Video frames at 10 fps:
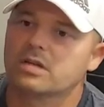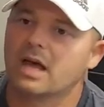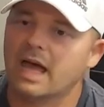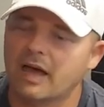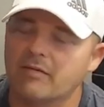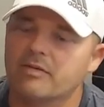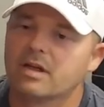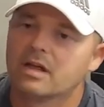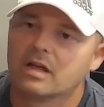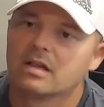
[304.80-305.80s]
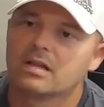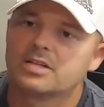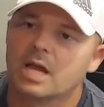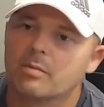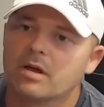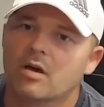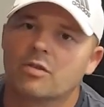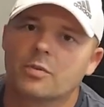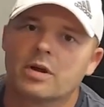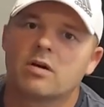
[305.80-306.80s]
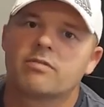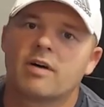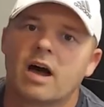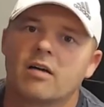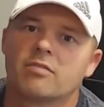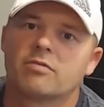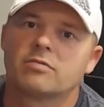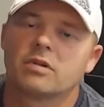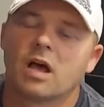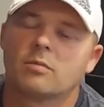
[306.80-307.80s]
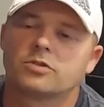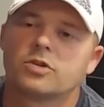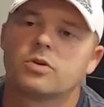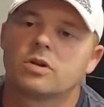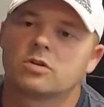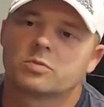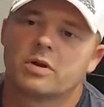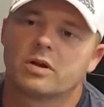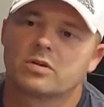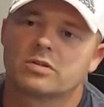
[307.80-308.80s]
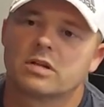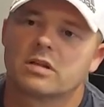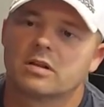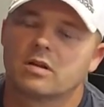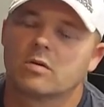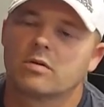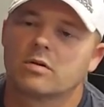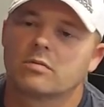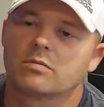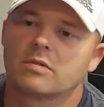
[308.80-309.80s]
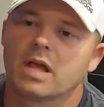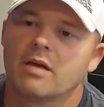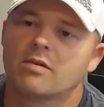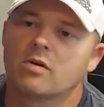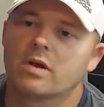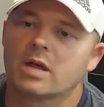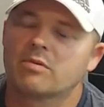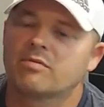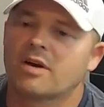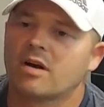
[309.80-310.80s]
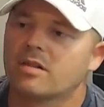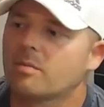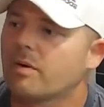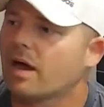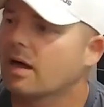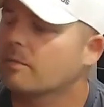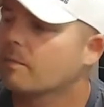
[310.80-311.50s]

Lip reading: and I have the JBL 305 studio speakers that, they have their own amplifier in the back.